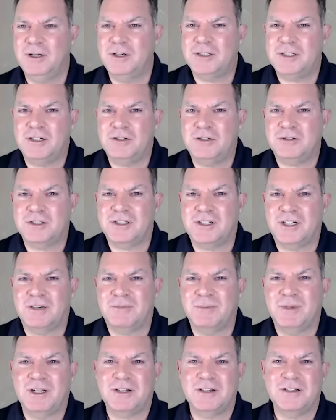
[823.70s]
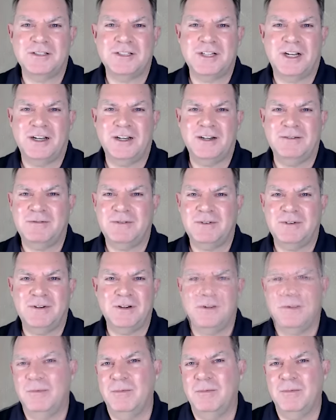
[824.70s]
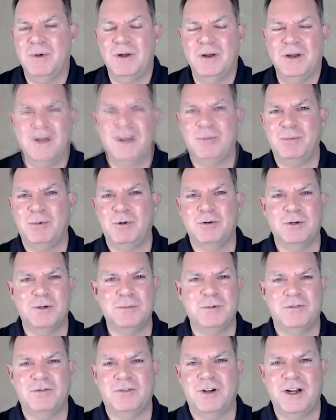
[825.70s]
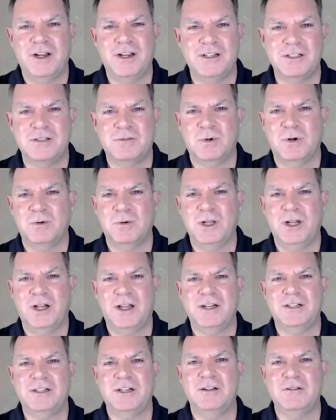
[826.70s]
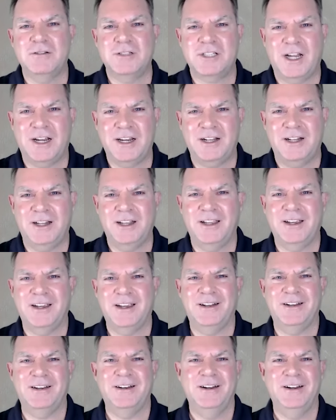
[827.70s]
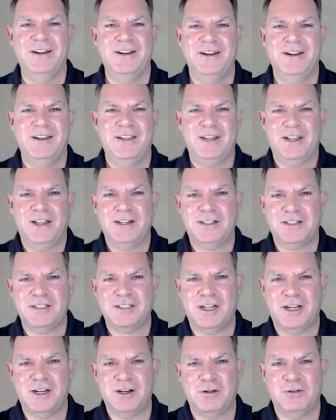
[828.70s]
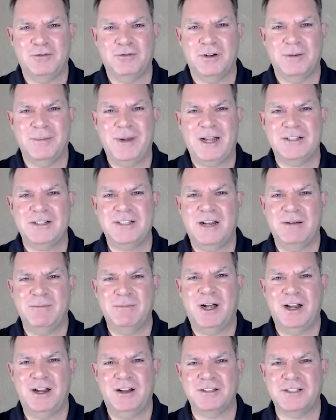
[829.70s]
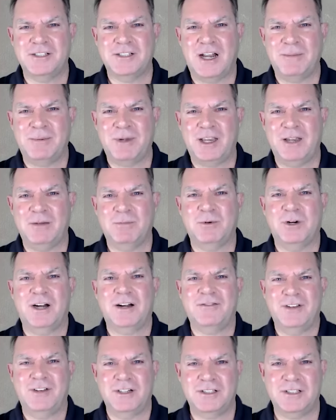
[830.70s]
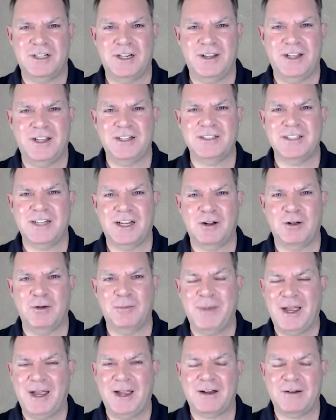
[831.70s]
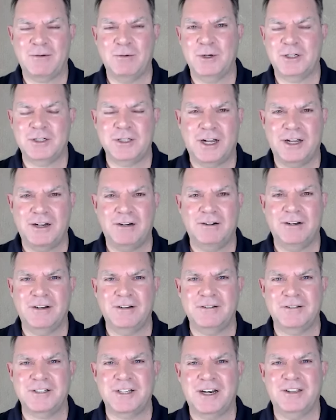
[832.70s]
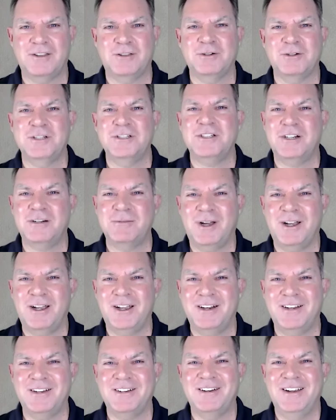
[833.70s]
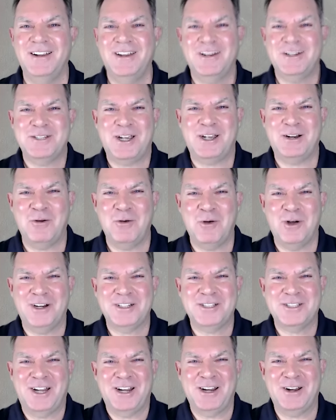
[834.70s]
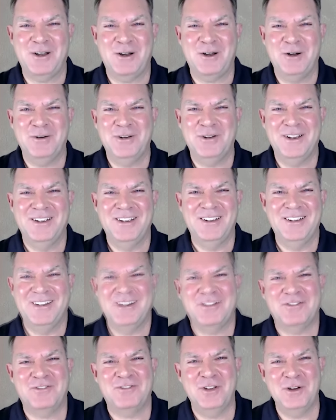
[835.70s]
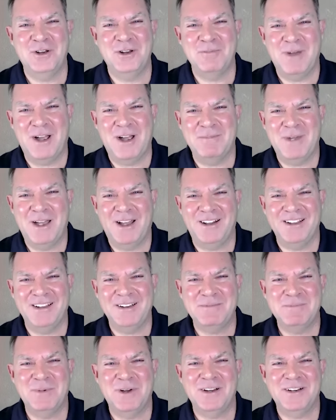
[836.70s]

but it's interesting because I am in a couple group of friends where we like to go cycling and they like to cycle for about 10 miles, stop and get breakfast, and then cycle back, which I don't understand the reasoning behind it because I don't want to cycle with food in my belly,